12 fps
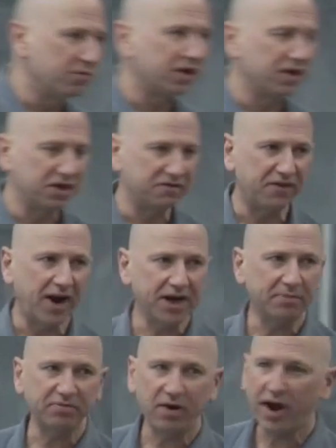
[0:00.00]
We're going to
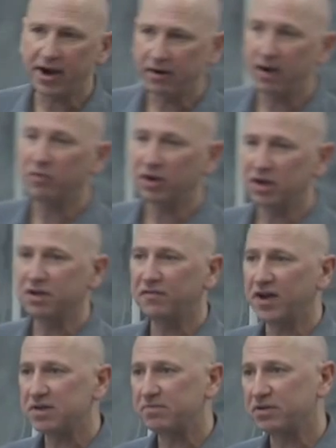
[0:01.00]
define a prior and we're going to
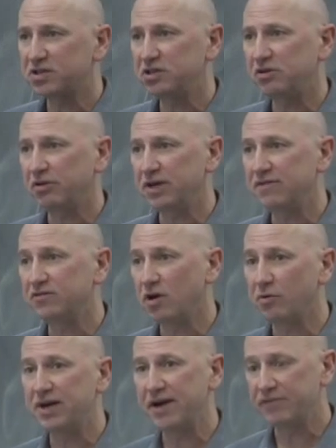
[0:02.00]
define a posterior, even
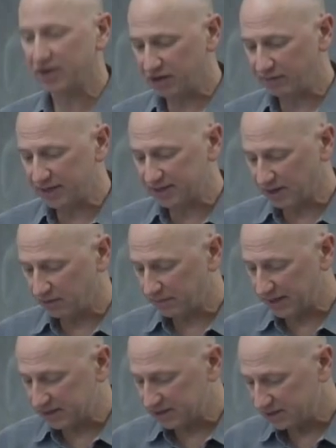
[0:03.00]
though we're never going to write down
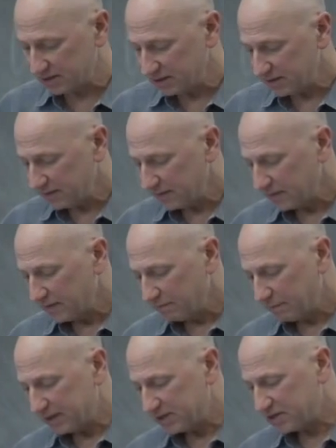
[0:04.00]
Bayes'
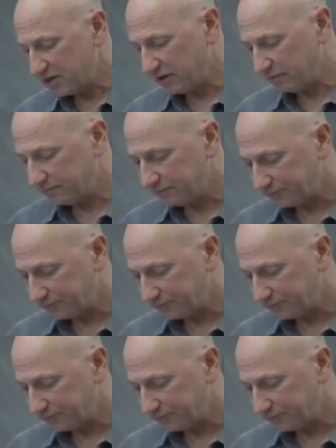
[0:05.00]
Bayes' theorem.